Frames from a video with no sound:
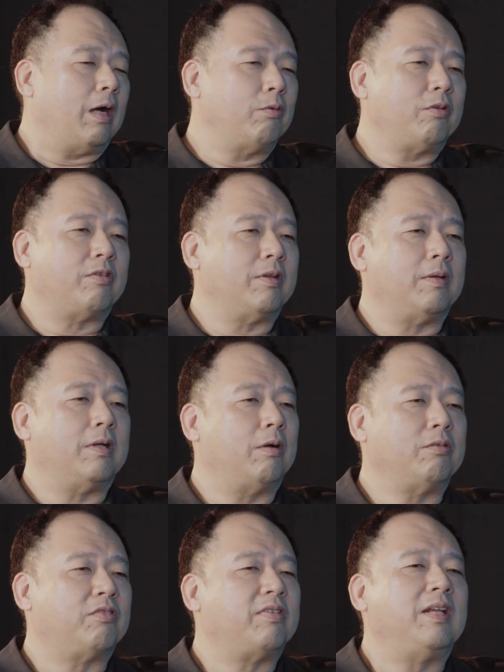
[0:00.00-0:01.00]
How does the,
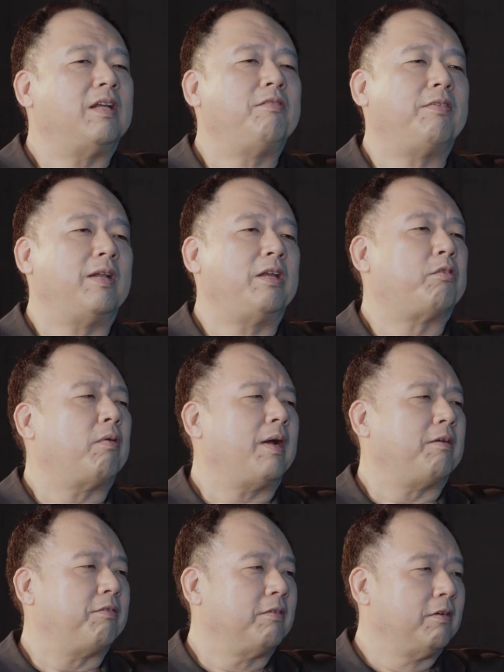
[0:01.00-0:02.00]
how does Silicon Valley
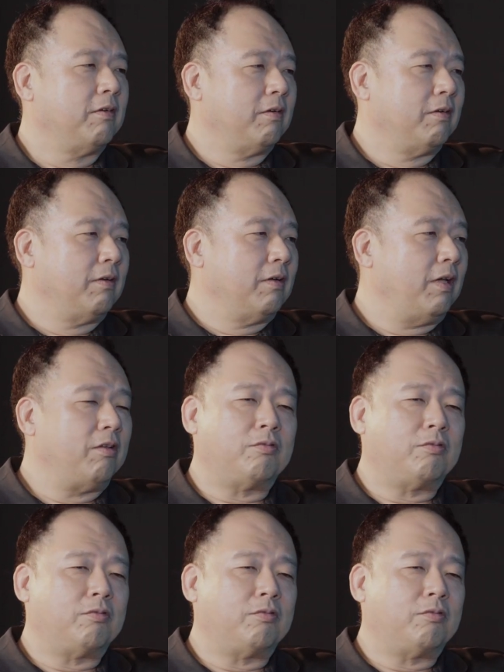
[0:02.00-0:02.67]
thrive? Hmm.